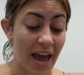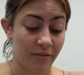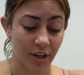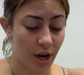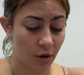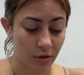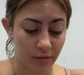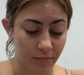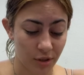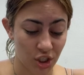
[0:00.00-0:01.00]
ever known,
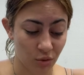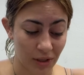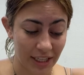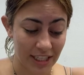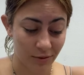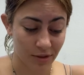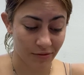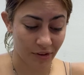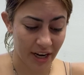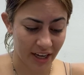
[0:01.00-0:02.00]
but she realized he was
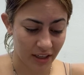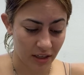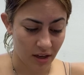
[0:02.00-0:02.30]
afraid.